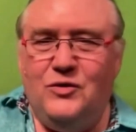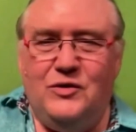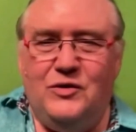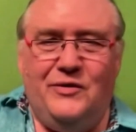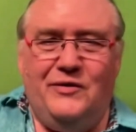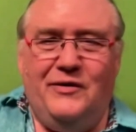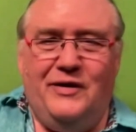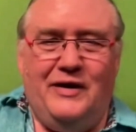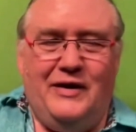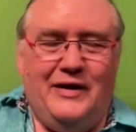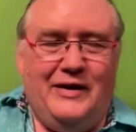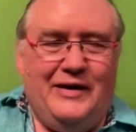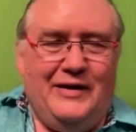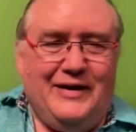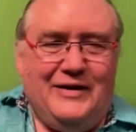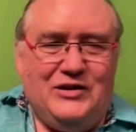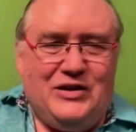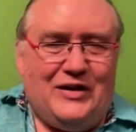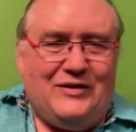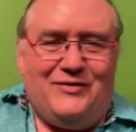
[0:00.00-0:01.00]
You
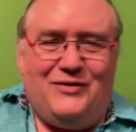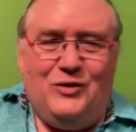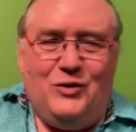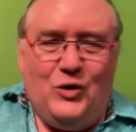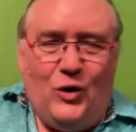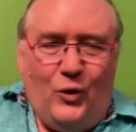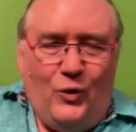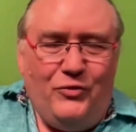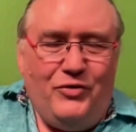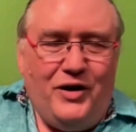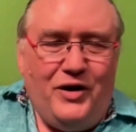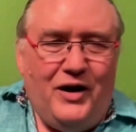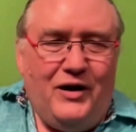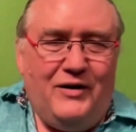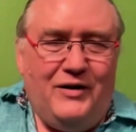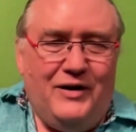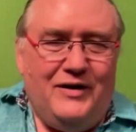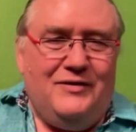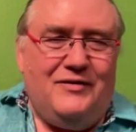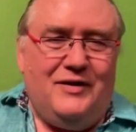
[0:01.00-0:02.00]
just to go there
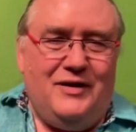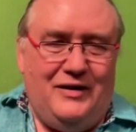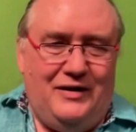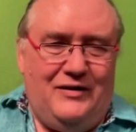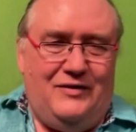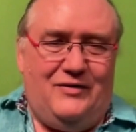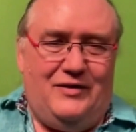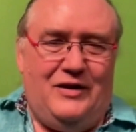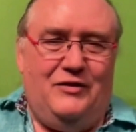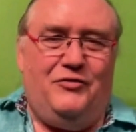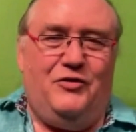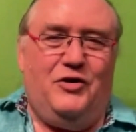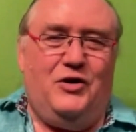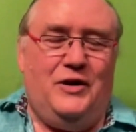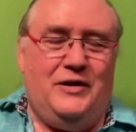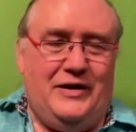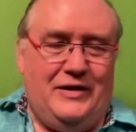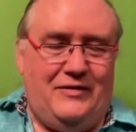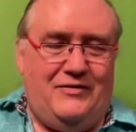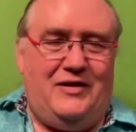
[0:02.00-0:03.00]
is difficult.
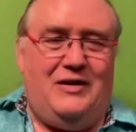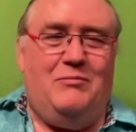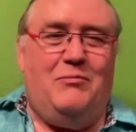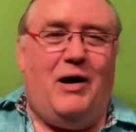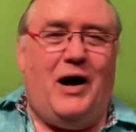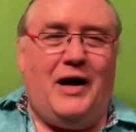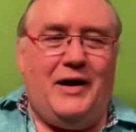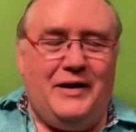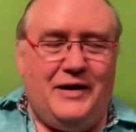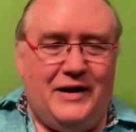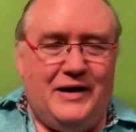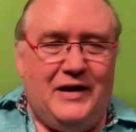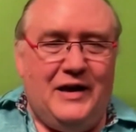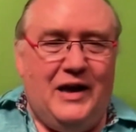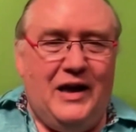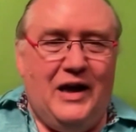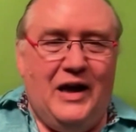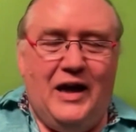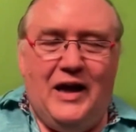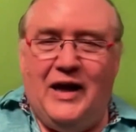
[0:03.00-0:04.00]
It's demanding.
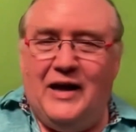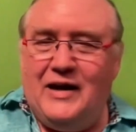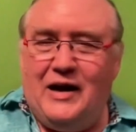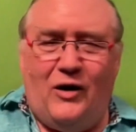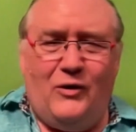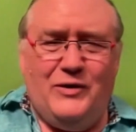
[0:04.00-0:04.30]
How